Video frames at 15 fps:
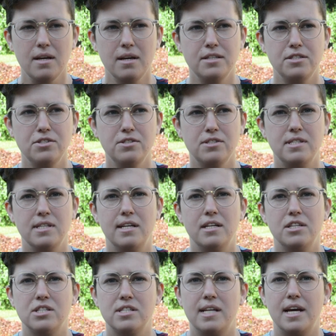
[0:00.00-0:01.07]
I do see
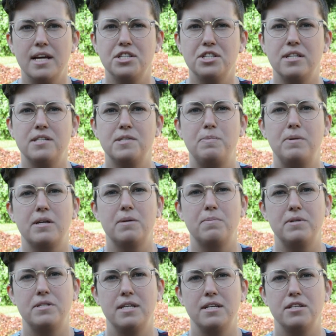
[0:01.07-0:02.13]
legislation as being a
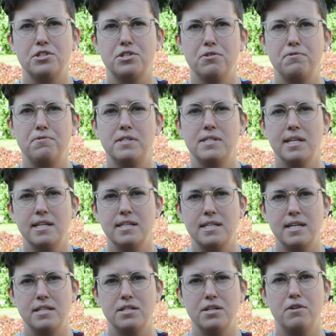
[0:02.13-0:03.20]
potential
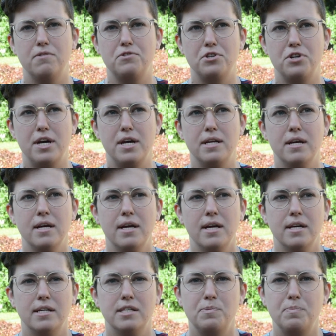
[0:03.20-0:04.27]
facilitator of trade,
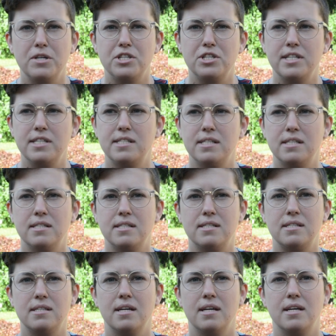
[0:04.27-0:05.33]
especially since
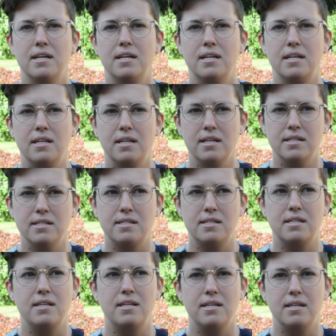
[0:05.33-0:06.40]
it is
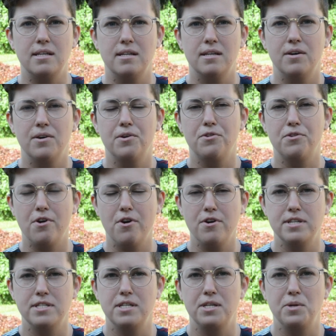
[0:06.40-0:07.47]
the
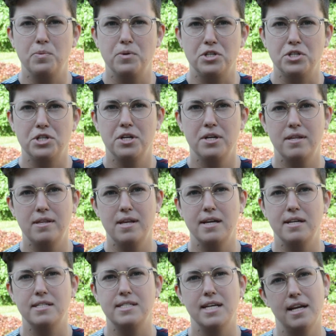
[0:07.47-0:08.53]
authority which
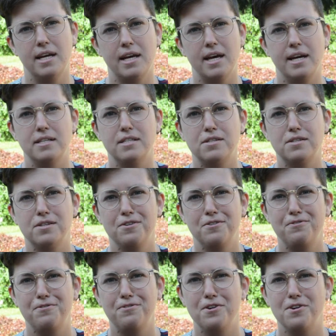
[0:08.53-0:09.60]
then delegates
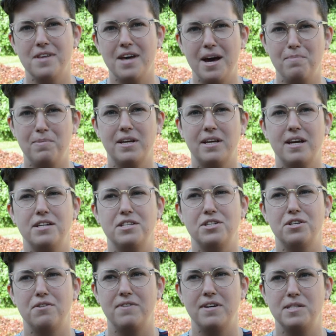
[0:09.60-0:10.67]
further
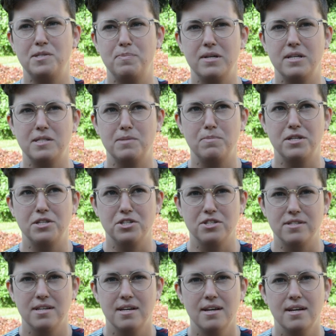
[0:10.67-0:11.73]
application of SPS
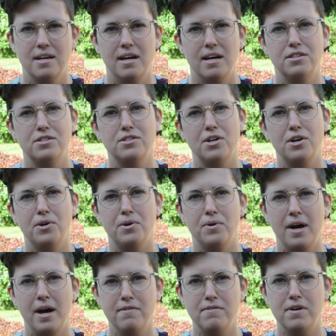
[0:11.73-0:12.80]
measures. And so
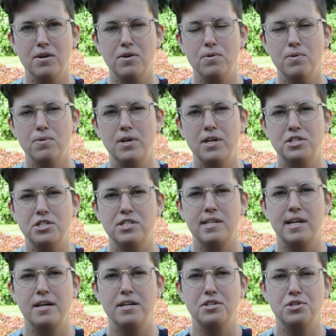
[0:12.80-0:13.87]
having core
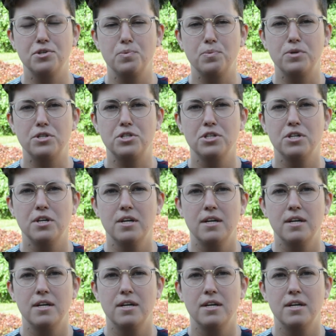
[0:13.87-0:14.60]
legislation which